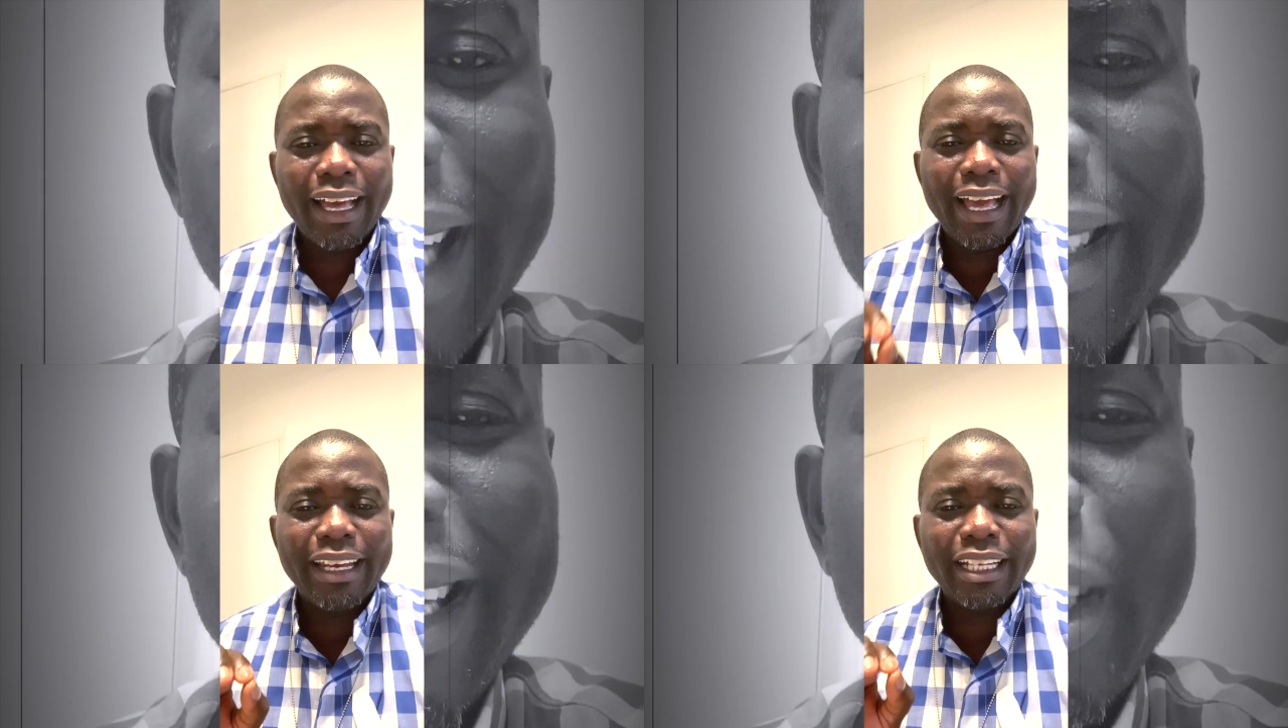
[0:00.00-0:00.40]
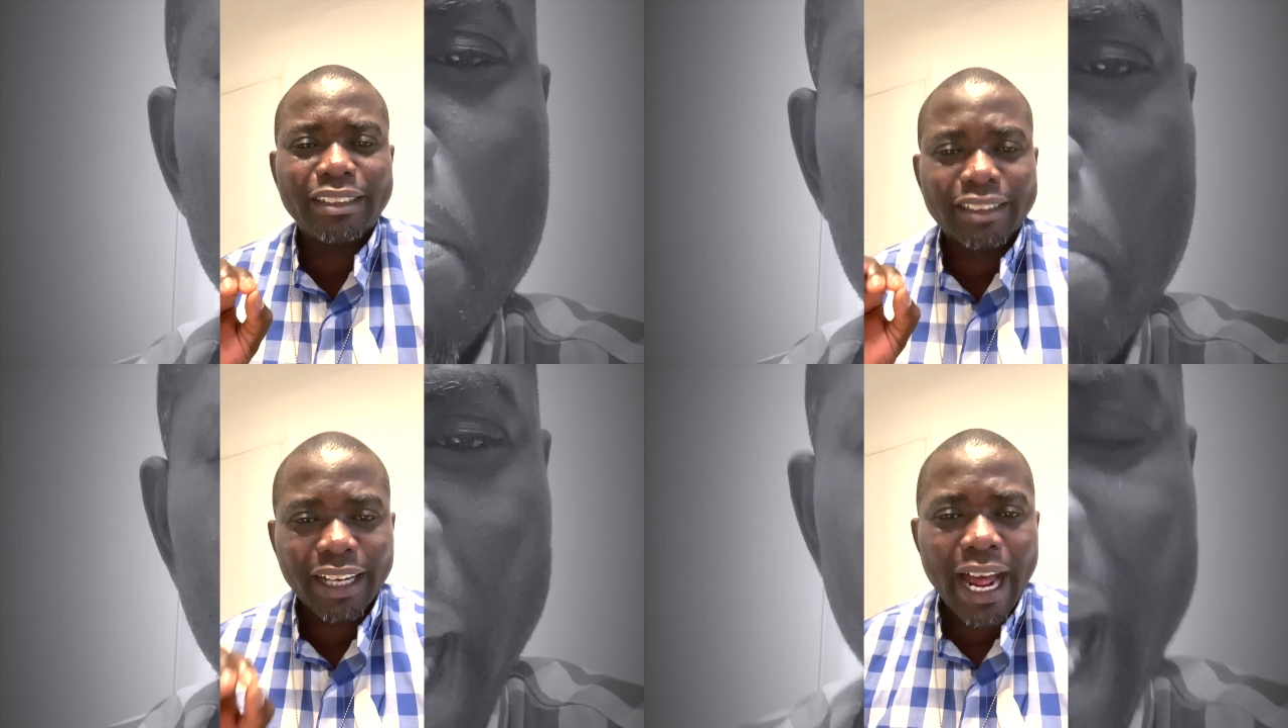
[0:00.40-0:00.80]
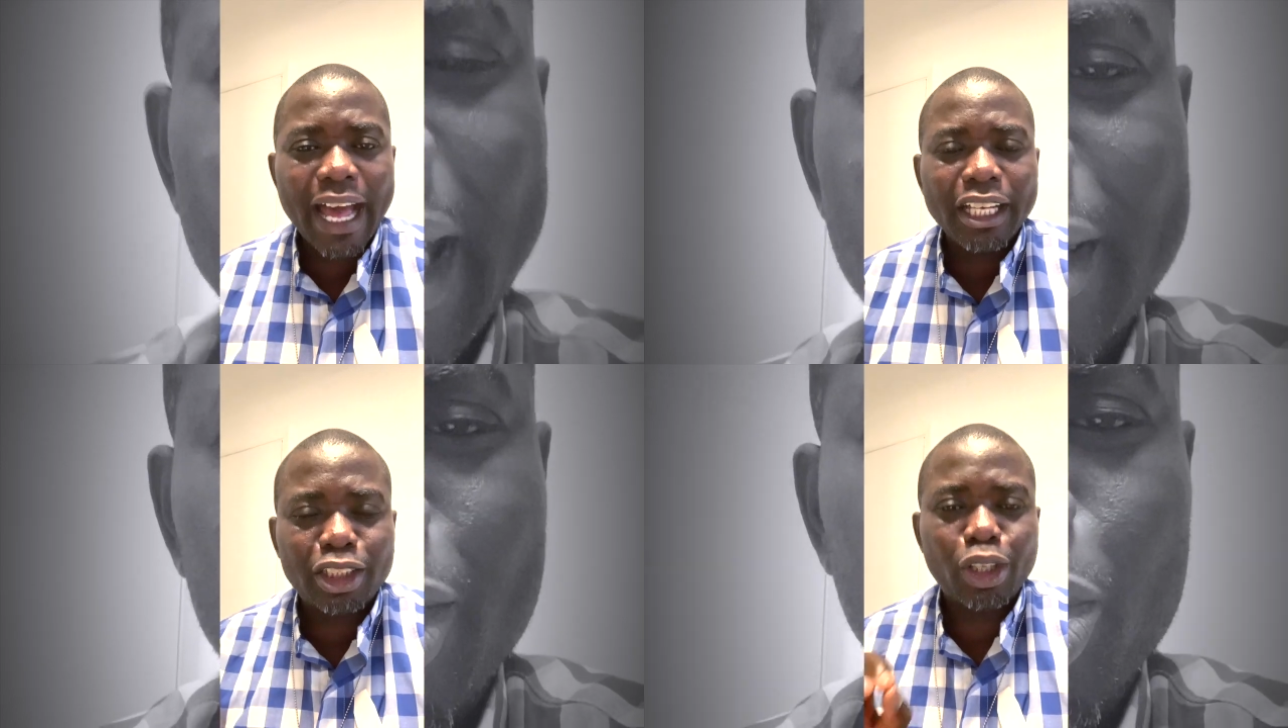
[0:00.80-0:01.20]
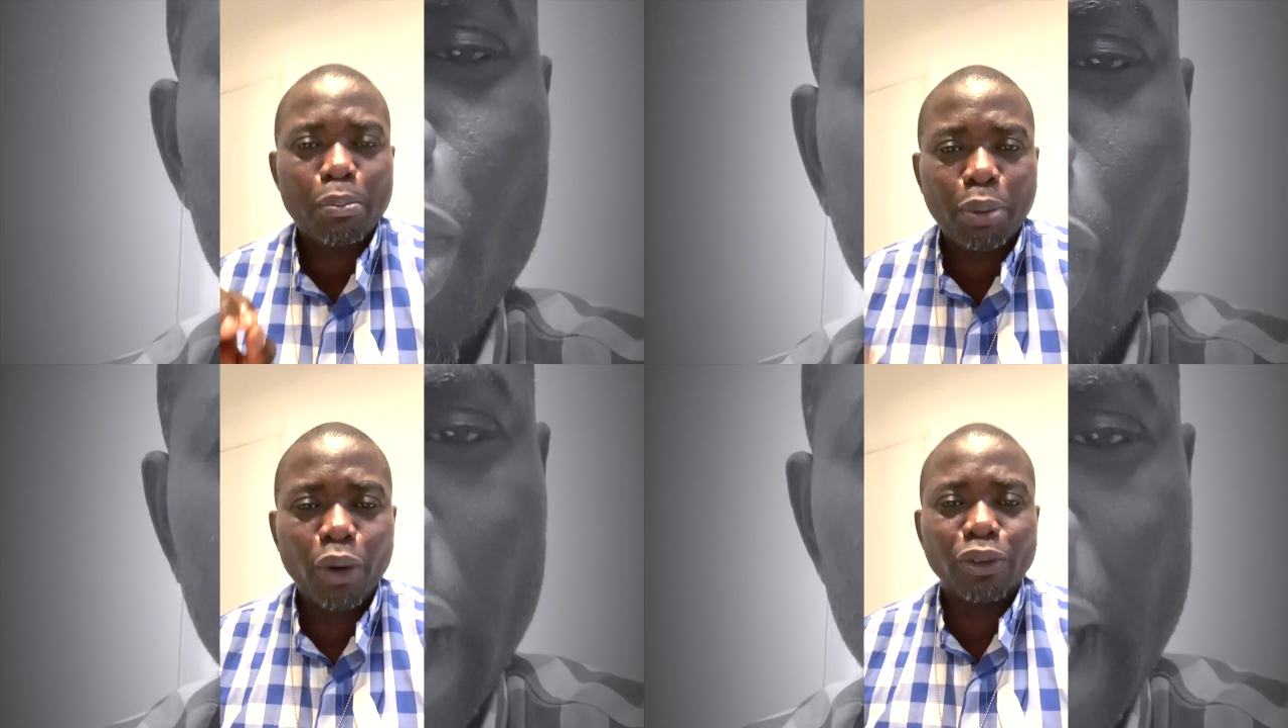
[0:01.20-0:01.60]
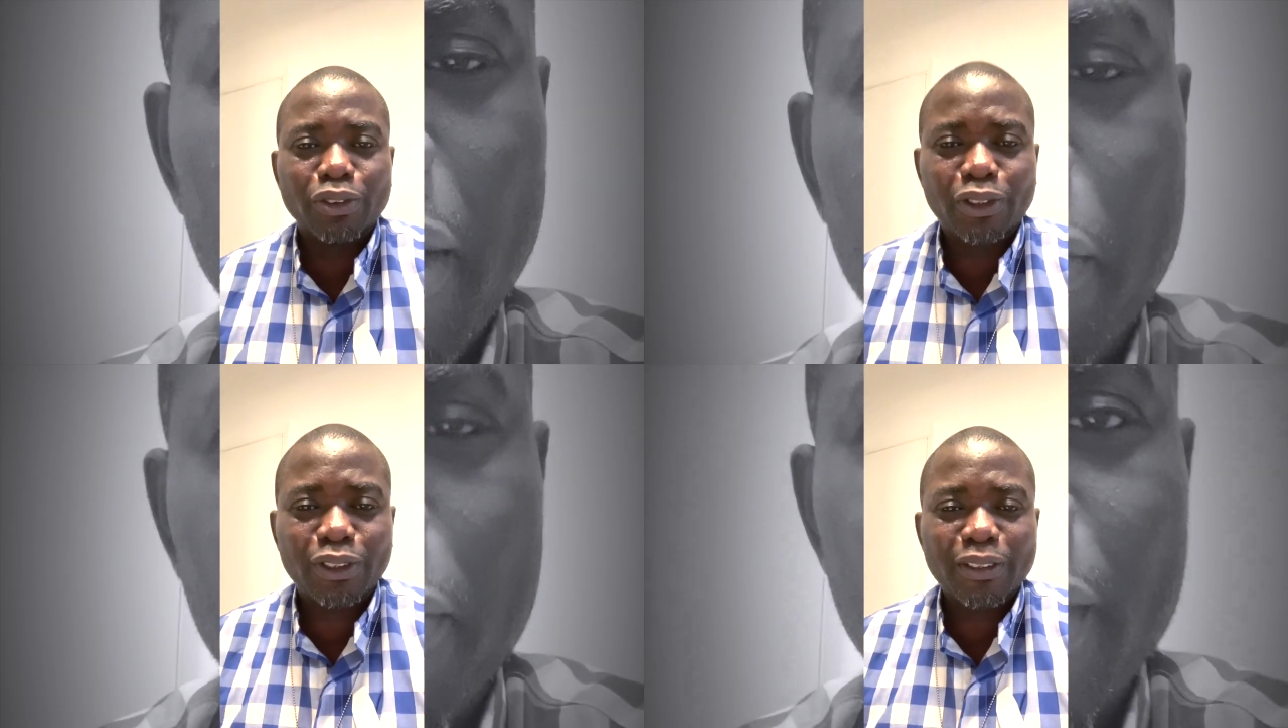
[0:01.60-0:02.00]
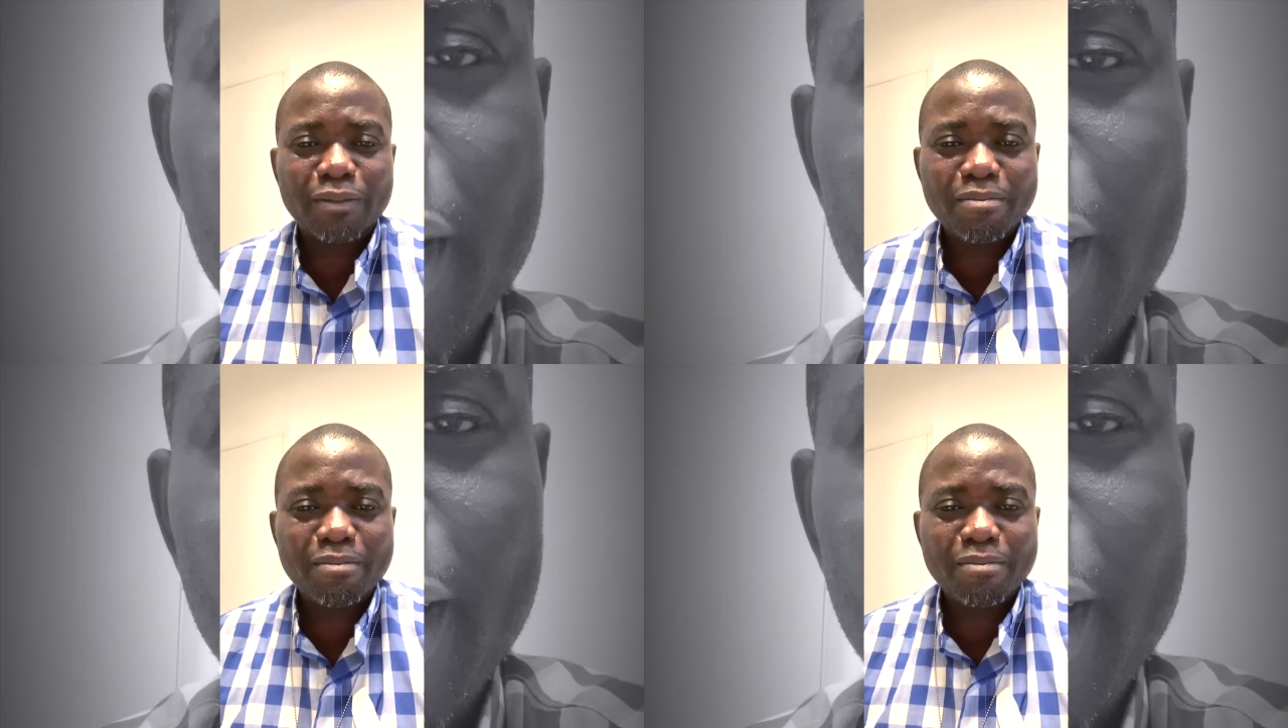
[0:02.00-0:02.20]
and it dries your bones.